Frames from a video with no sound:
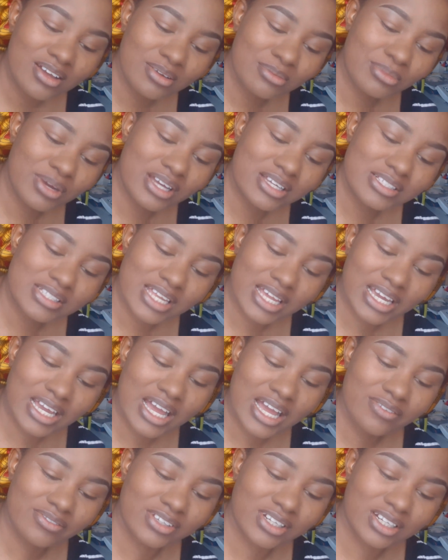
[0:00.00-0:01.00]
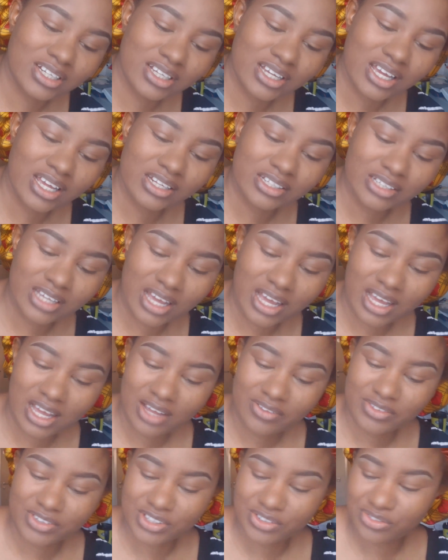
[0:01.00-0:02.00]
But it's like I
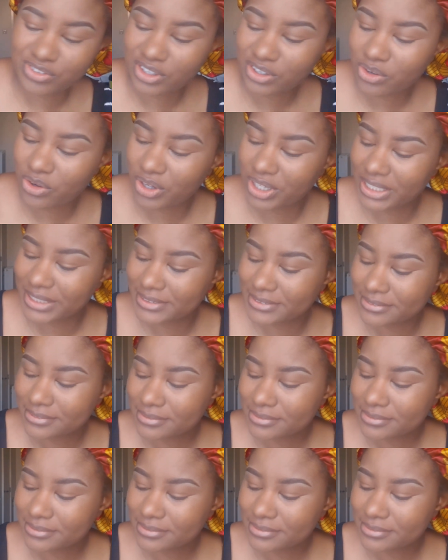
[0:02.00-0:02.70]
have a different calling.